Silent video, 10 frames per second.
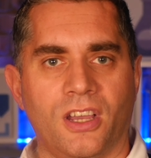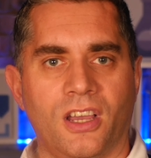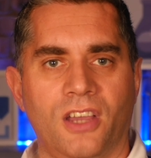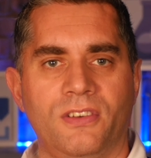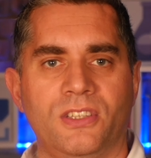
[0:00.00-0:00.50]

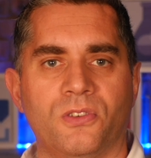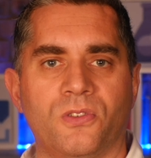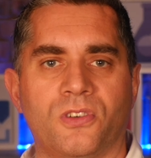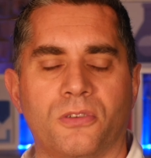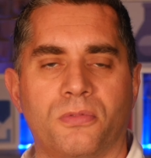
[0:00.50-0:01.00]
only your
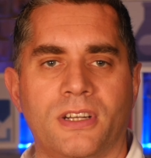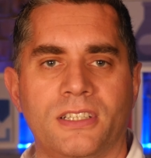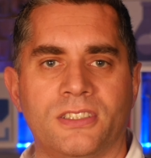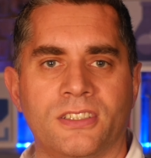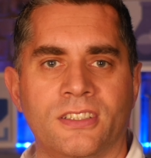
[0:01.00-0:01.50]

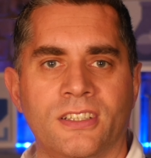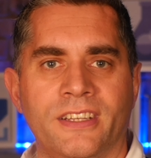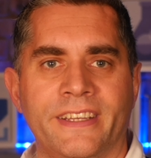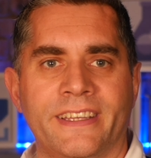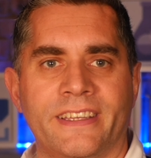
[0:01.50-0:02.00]
corporation
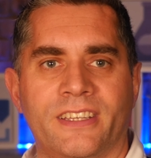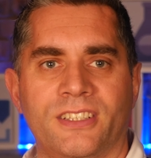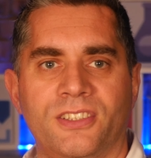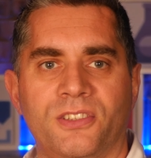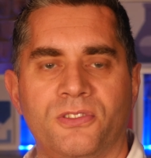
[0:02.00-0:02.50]
can
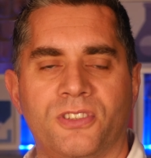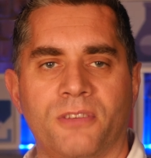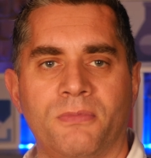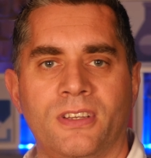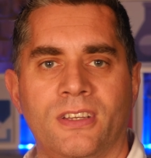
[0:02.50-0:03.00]
use them,